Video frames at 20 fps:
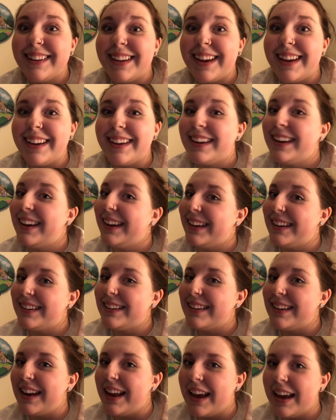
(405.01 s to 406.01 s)
that it
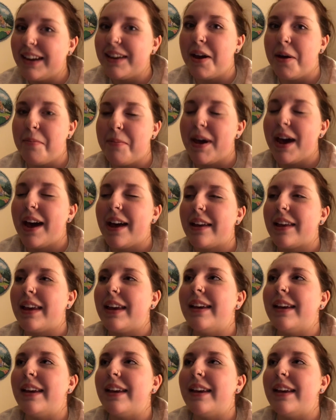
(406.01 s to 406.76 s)
had come back.